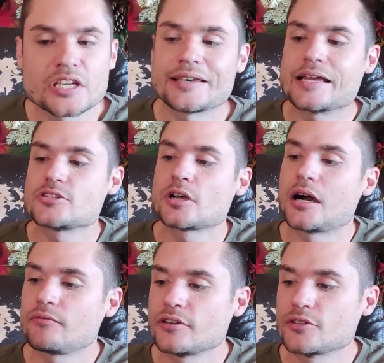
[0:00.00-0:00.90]
engage in
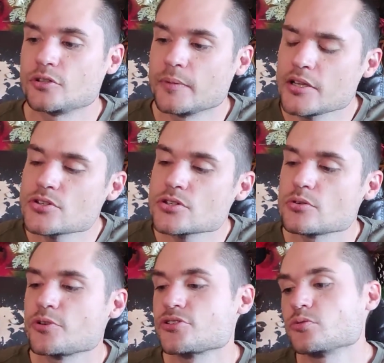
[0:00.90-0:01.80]
conflict too much,
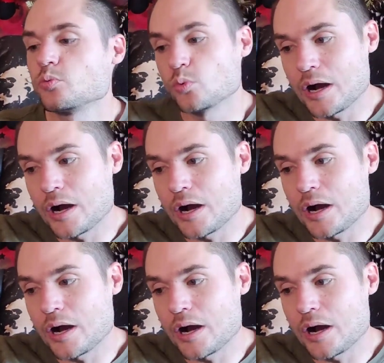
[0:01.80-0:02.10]
which is